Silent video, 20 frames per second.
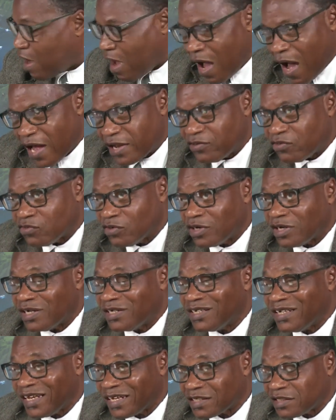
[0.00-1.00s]
and to
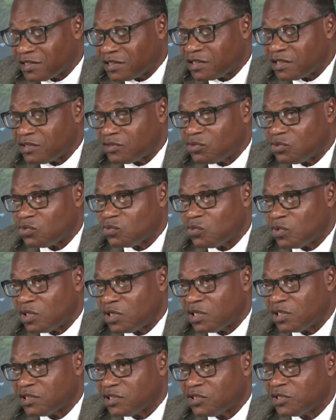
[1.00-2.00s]
connect it to
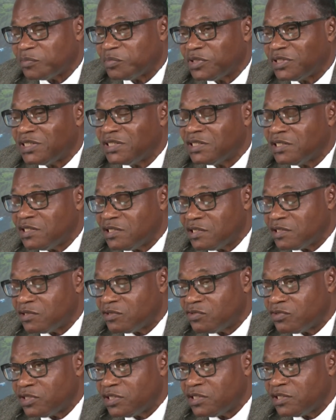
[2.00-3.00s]
a
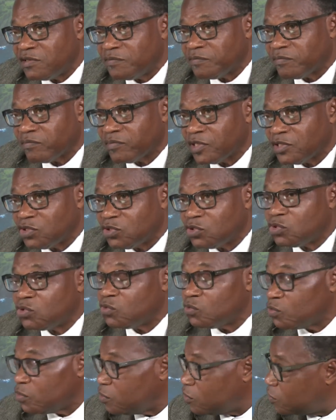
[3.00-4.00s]
subsidiary
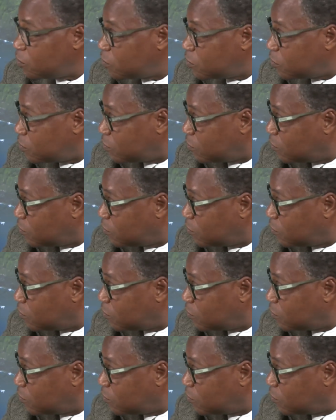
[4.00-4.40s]
studio,